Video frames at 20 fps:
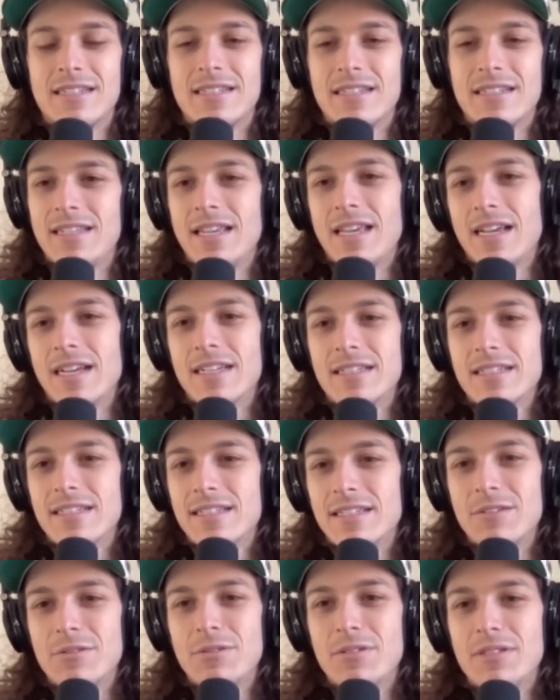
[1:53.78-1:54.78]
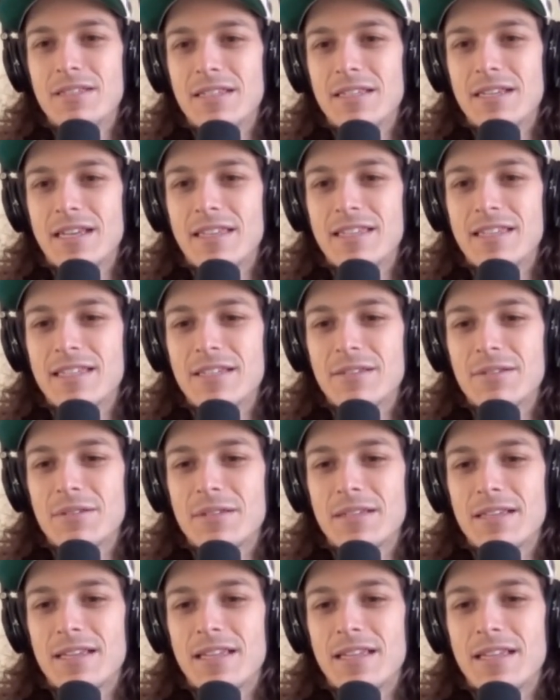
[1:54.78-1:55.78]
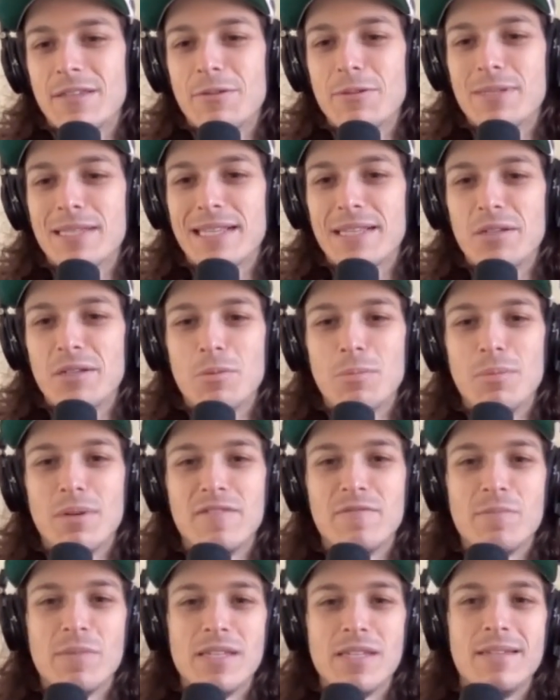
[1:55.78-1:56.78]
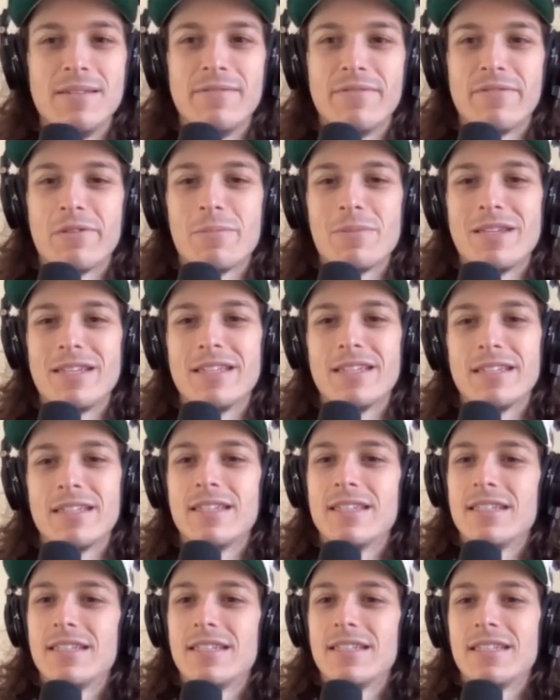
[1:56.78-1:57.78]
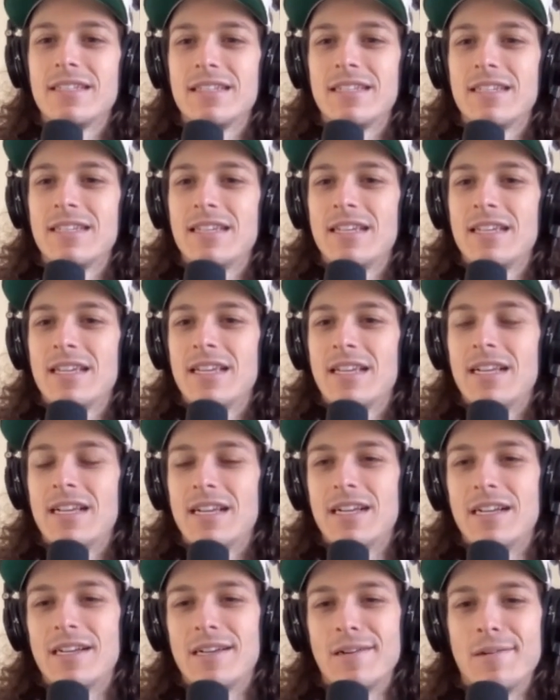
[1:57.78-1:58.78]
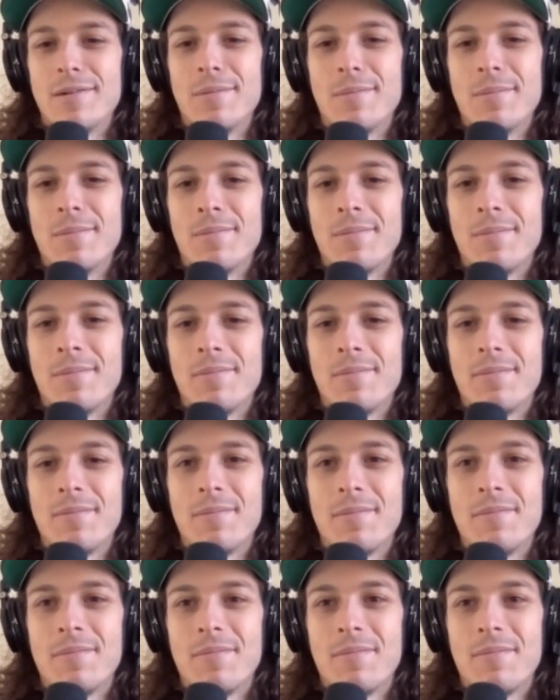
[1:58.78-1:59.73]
Yeah, it was. I think. It, I think it was a little above mid for me. Tyler's um, was just short,